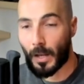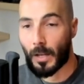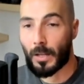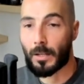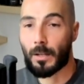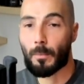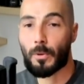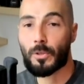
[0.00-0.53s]

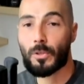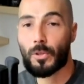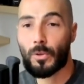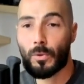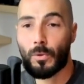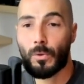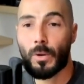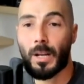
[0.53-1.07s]
Number
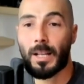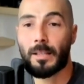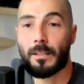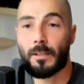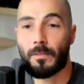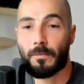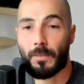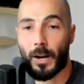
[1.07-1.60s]
2,
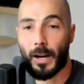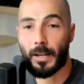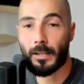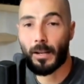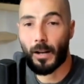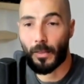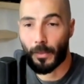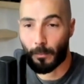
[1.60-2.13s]
define
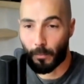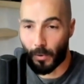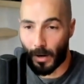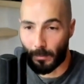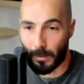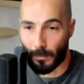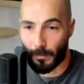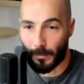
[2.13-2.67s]
the
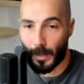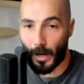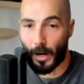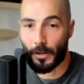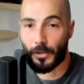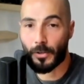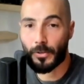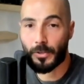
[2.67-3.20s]
problem.
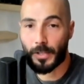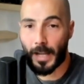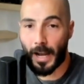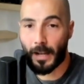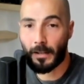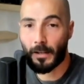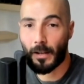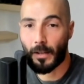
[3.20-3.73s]

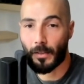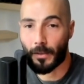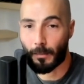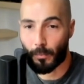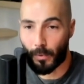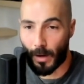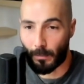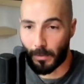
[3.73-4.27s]
Understand the
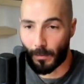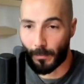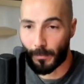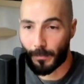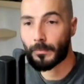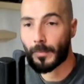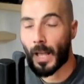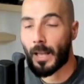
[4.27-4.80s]
problem.
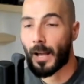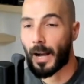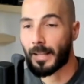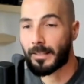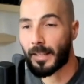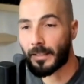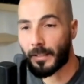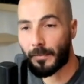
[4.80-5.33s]

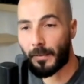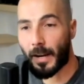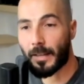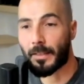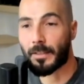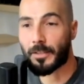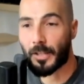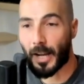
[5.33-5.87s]
Identify
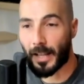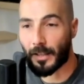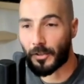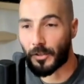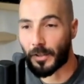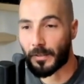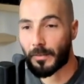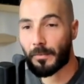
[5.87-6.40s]
the
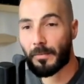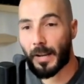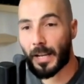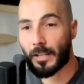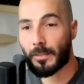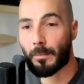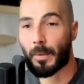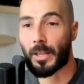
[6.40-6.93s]
challenges
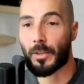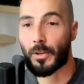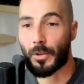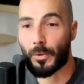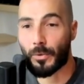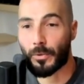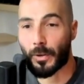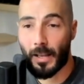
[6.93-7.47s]
faced by the
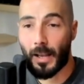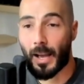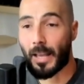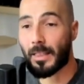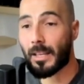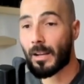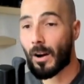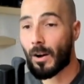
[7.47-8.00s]
user and
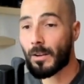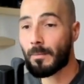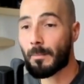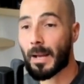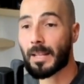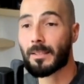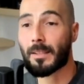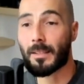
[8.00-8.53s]
the
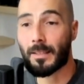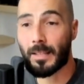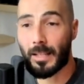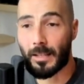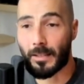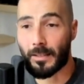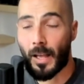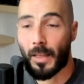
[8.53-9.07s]
unmet
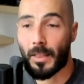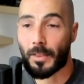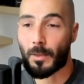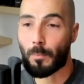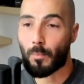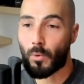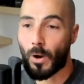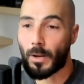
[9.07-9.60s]
needs that the
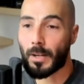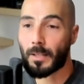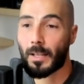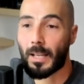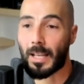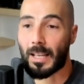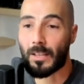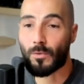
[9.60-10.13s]
product
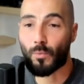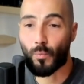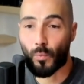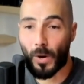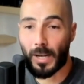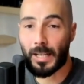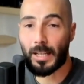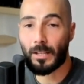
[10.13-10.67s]
is
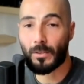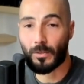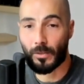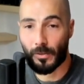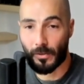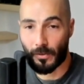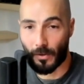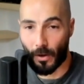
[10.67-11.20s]
ready to
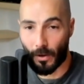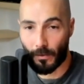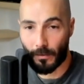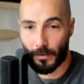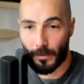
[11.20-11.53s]
solve.